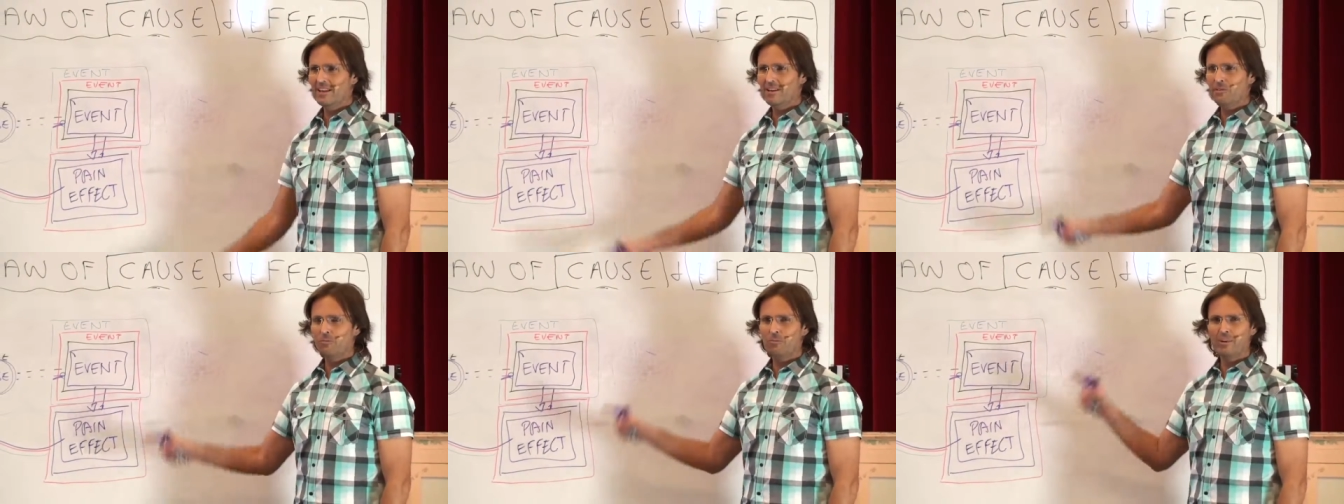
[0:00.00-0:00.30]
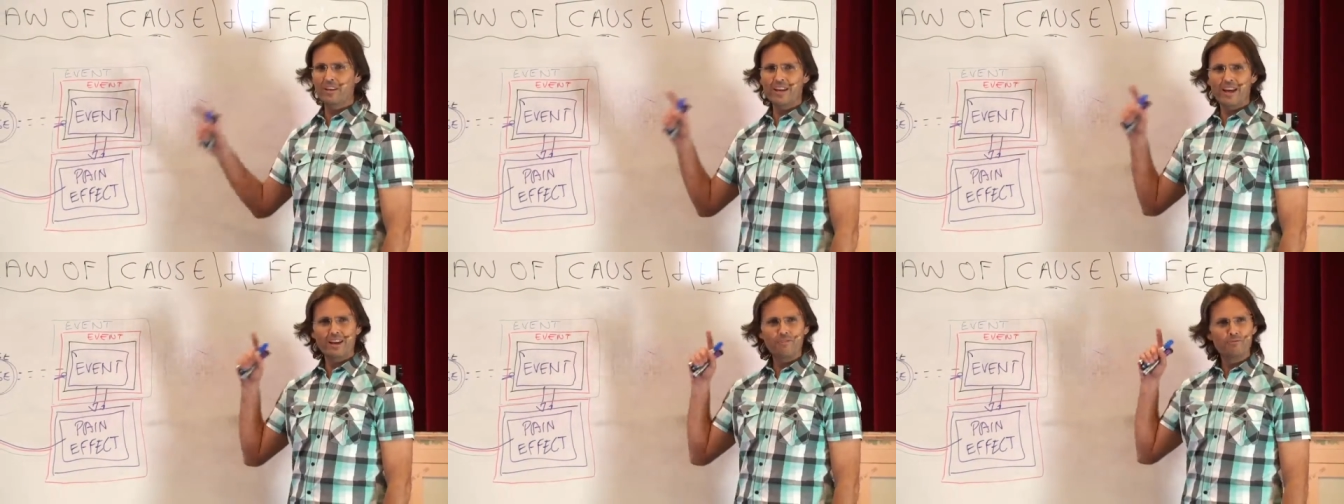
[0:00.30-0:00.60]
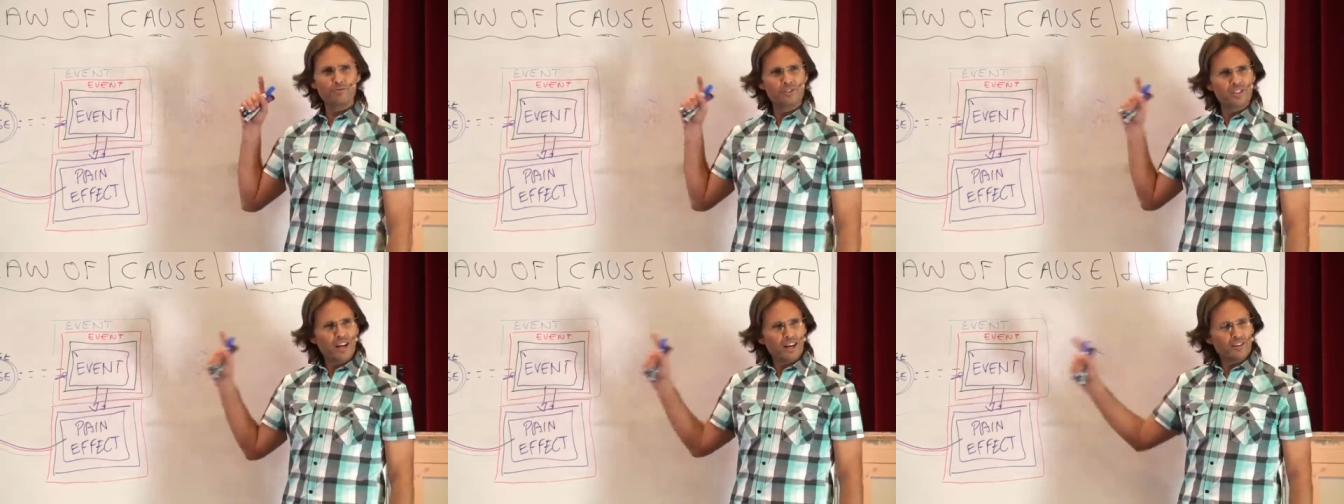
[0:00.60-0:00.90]
We
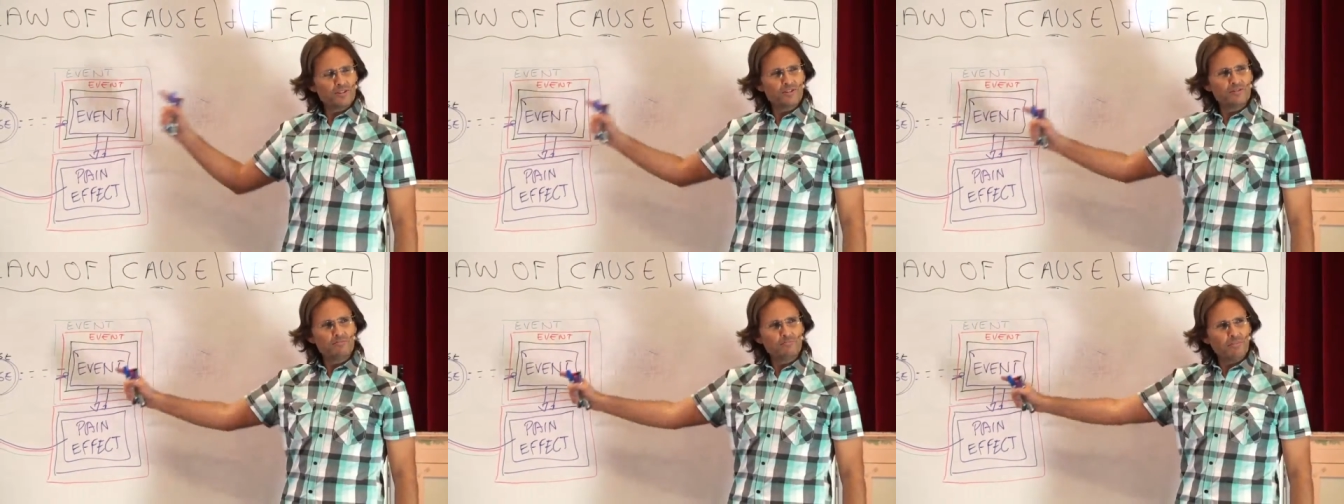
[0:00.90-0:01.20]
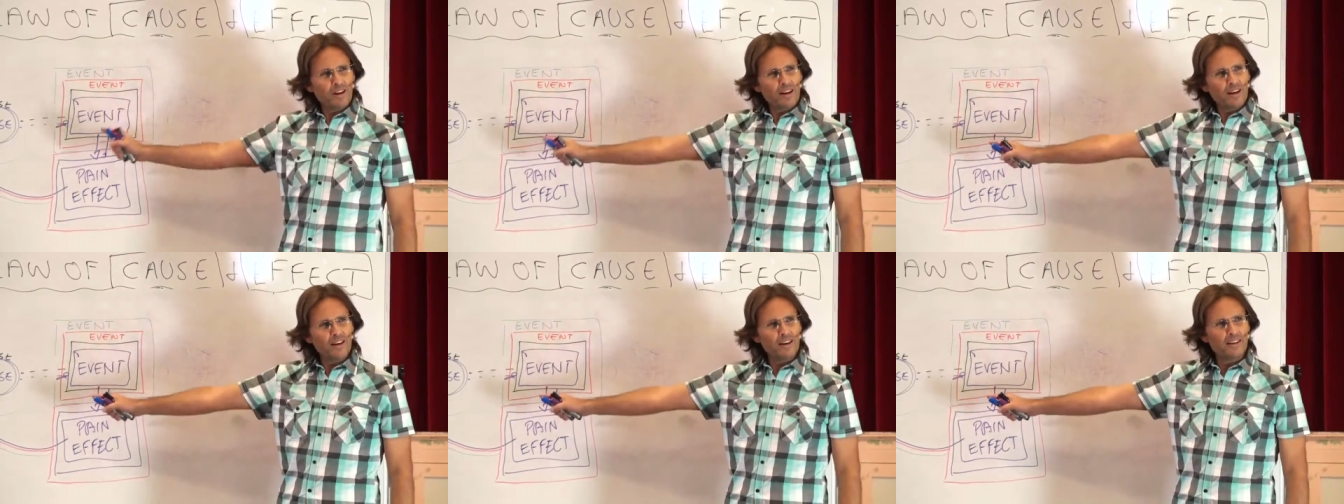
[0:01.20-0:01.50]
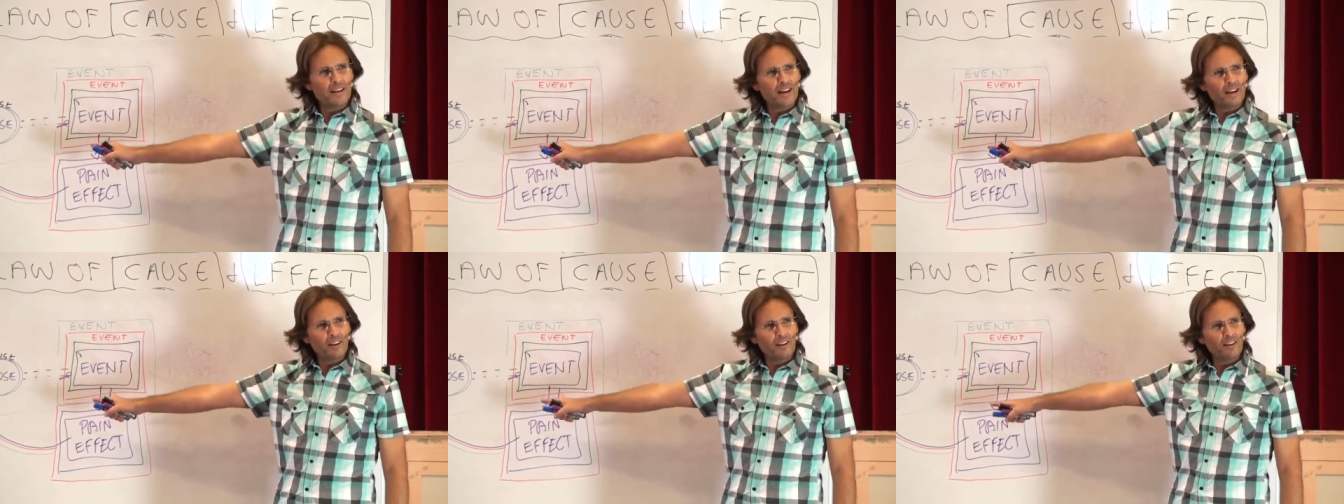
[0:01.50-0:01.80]
have just
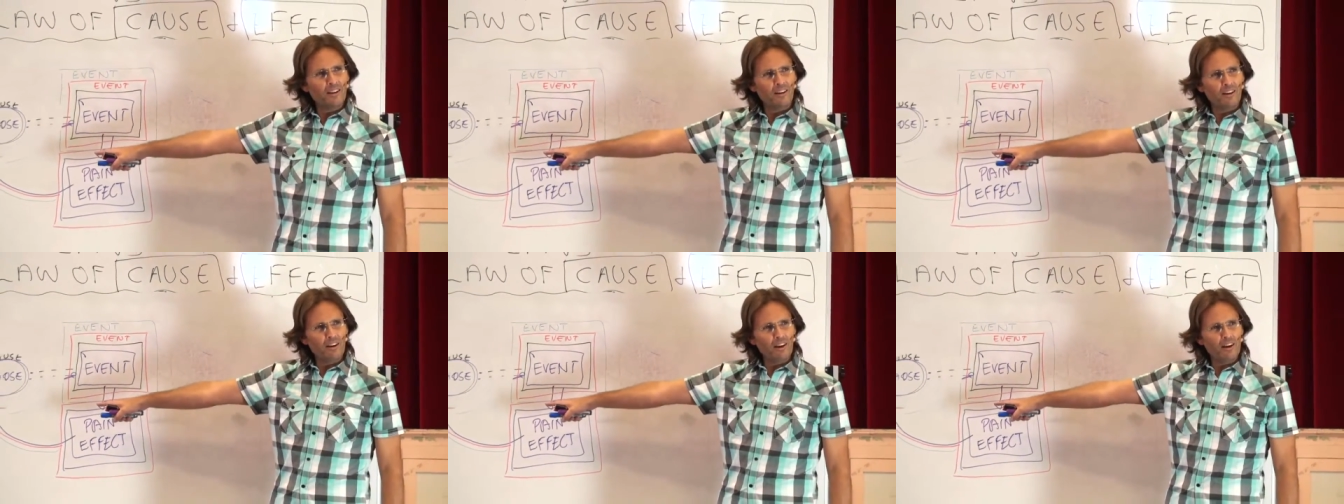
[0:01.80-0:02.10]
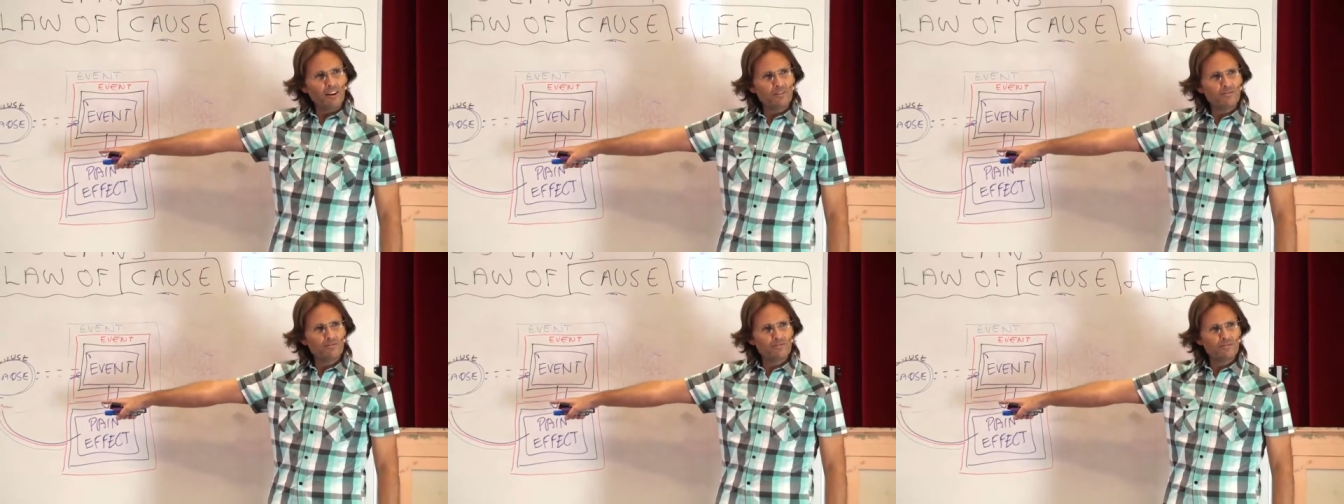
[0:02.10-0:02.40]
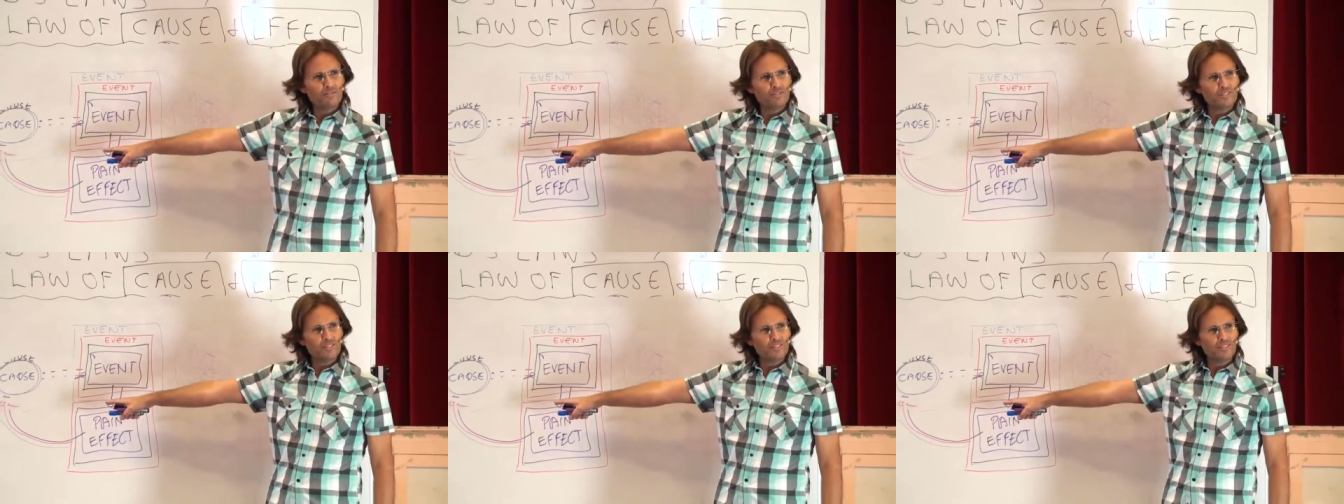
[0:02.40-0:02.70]
made our
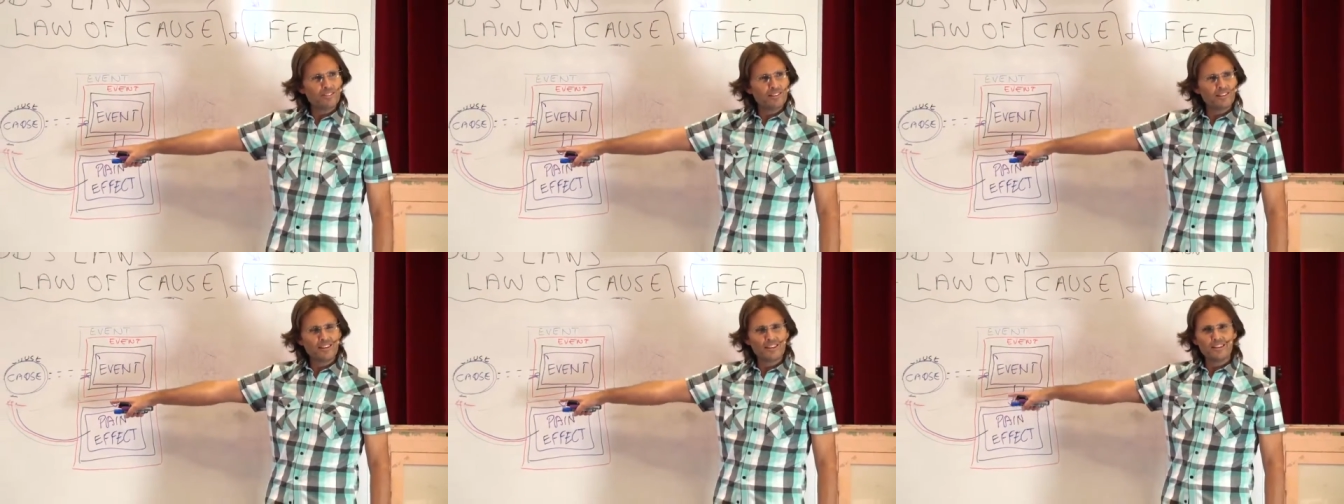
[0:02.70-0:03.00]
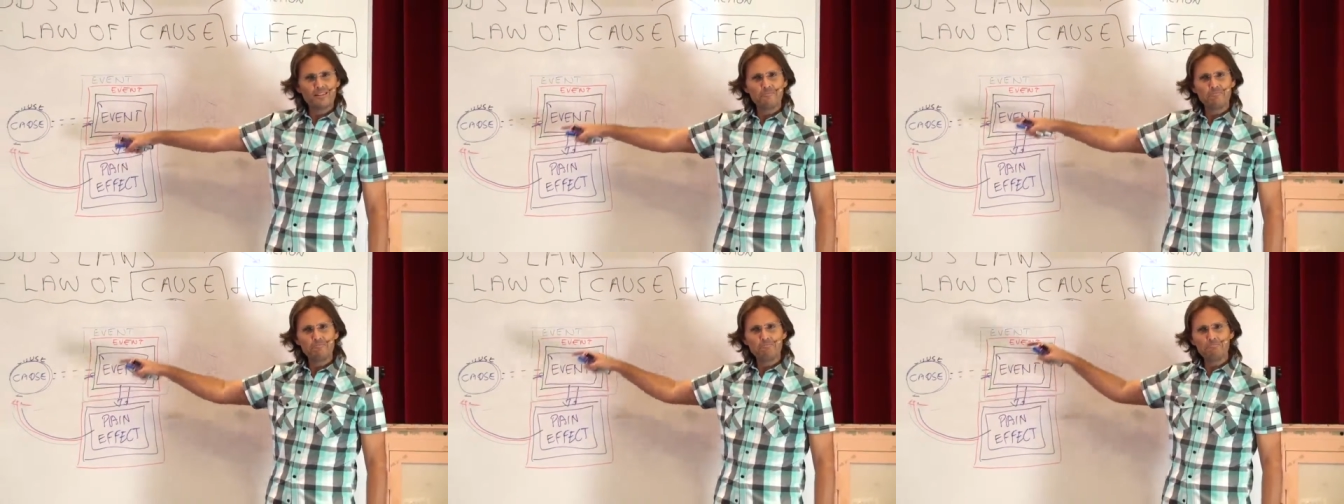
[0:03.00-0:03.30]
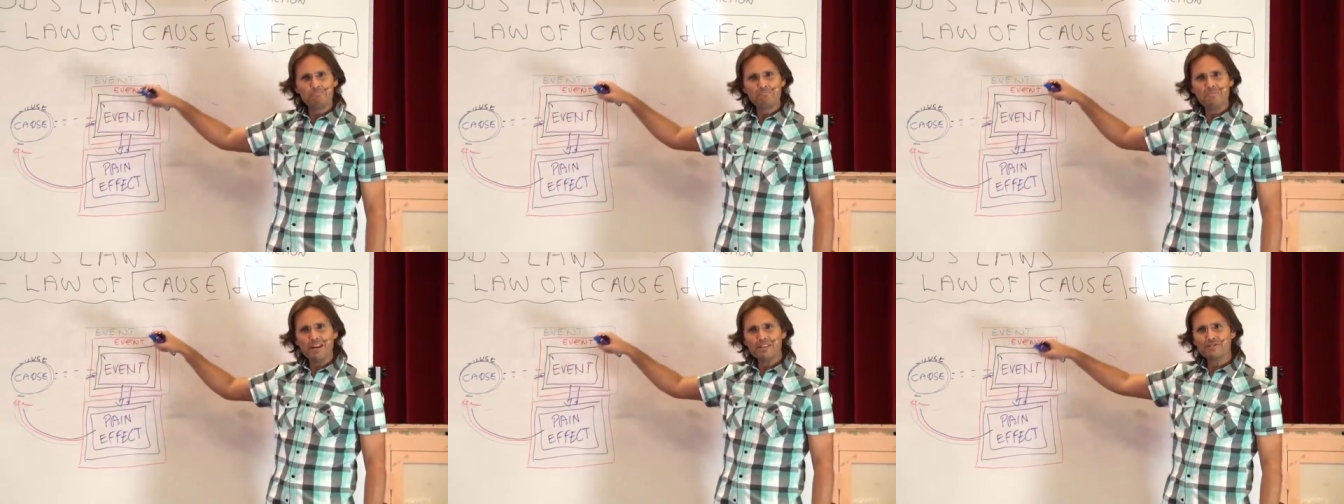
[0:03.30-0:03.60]
life
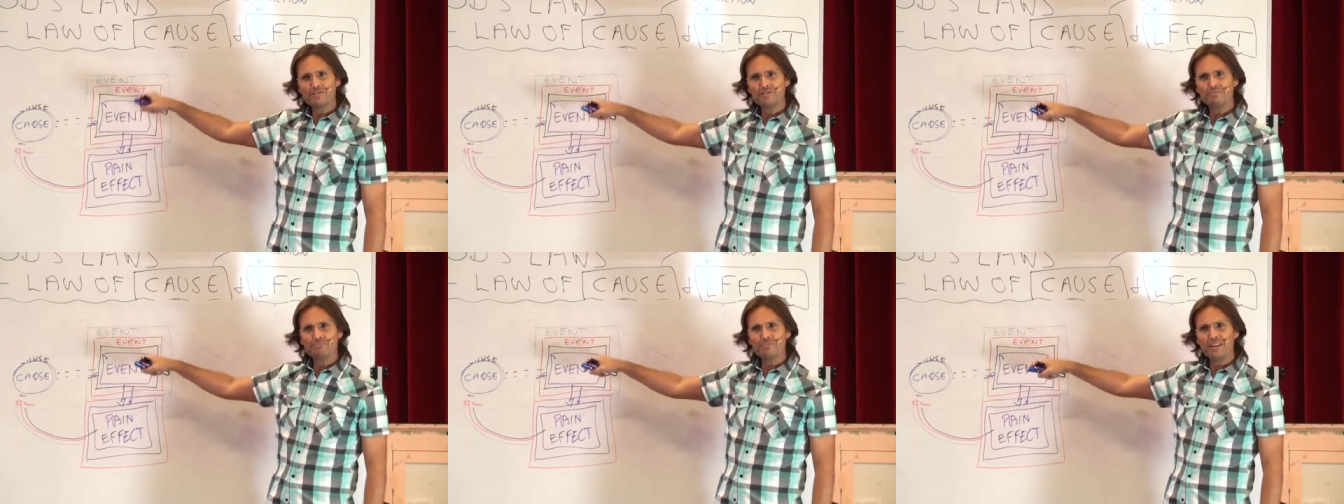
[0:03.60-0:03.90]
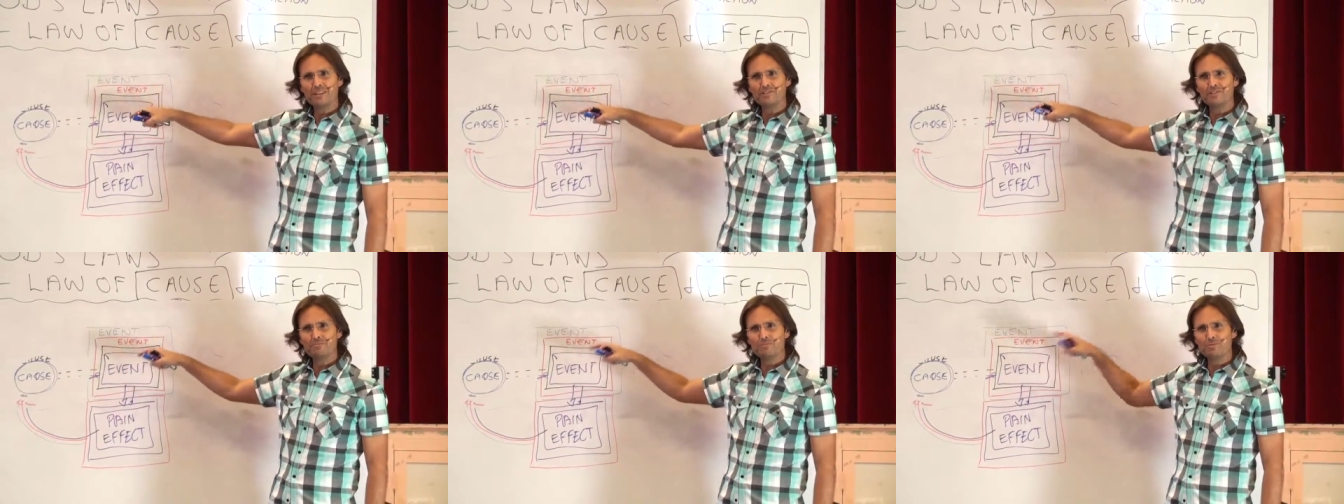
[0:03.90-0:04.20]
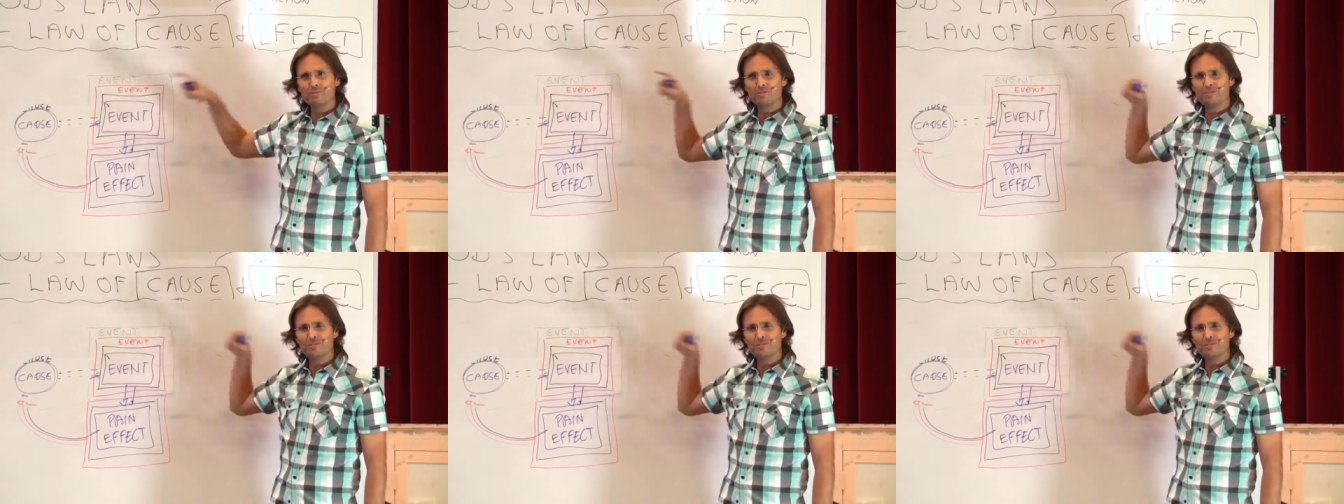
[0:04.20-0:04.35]
much, much more